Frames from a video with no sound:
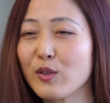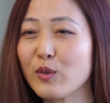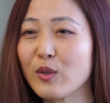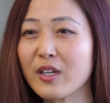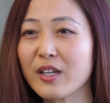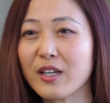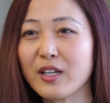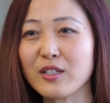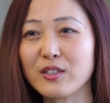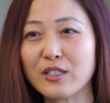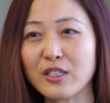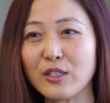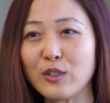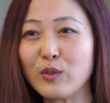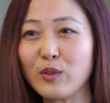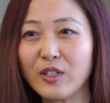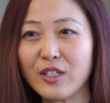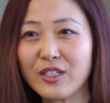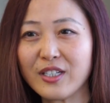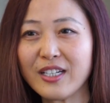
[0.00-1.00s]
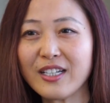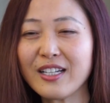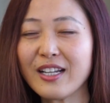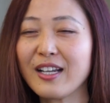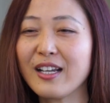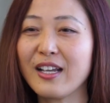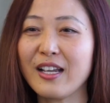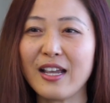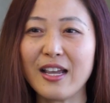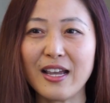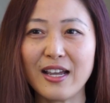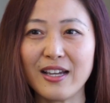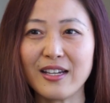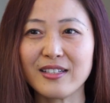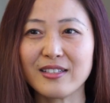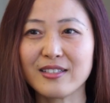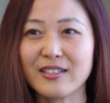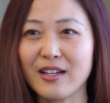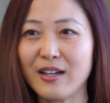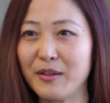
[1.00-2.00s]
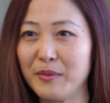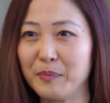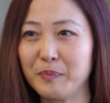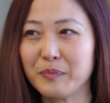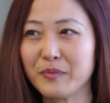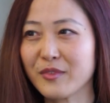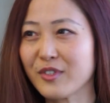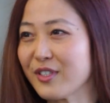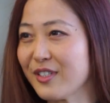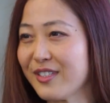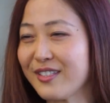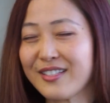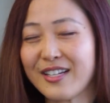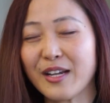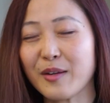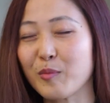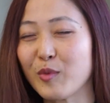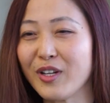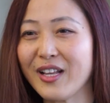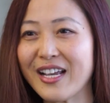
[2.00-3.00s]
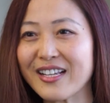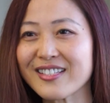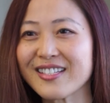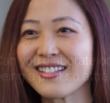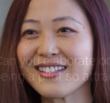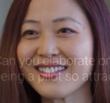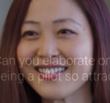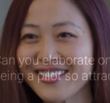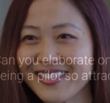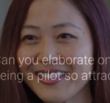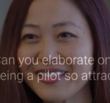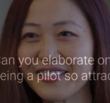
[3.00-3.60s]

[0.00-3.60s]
you can continue learning and just take more lessons.